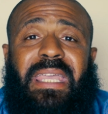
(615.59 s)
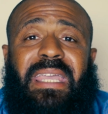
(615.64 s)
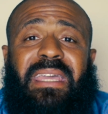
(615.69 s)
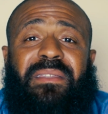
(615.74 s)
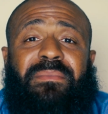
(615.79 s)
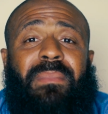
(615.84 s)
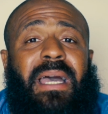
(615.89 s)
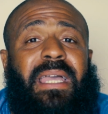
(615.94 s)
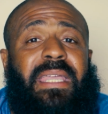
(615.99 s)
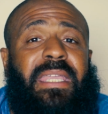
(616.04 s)

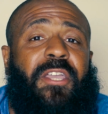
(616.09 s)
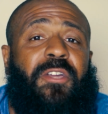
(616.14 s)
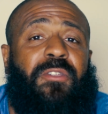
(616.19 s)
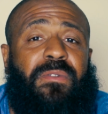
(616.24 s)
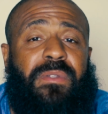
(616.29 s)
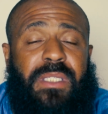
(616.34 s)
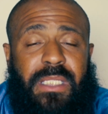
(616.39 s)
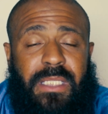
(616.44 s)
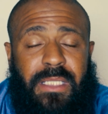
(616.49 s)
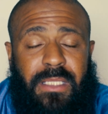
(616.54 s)
in my
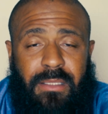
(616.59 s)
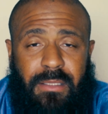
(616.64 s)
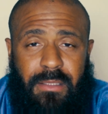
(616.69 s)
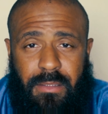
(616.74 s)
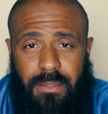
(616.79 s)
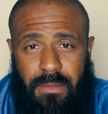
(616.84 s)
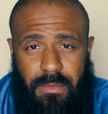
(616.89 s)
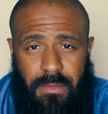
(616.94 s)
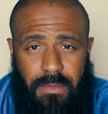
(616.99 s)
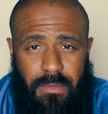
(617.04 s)
energy,
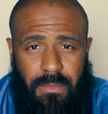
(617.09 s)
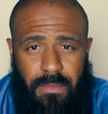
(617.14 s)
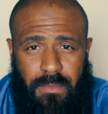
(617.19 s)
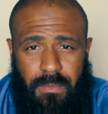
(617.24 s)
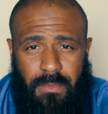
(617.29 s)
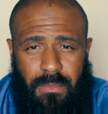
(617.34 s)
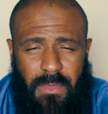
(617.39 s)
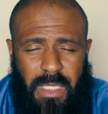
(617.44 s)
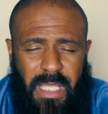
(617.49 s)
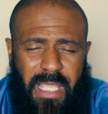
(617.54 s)

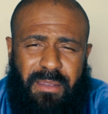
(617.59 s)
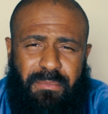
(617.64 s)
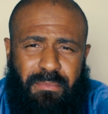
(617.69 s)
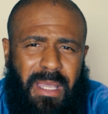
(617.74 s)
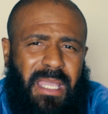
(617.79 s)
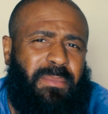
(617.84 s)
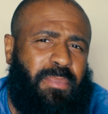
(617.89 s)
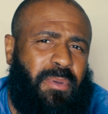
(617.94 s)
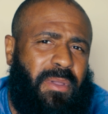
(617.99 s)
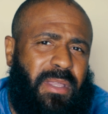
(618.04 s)
in
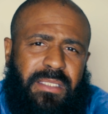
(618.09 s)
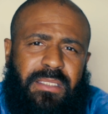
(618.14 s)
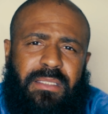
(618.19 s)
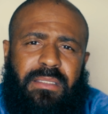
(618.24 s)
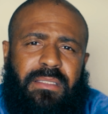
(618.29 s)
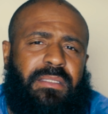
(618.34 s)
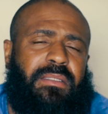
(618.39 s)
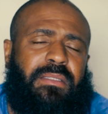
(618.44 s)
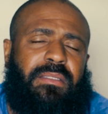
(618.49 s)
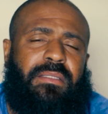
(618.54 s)
my
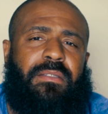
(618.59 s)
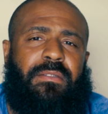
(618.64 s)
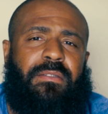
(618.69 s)
presence.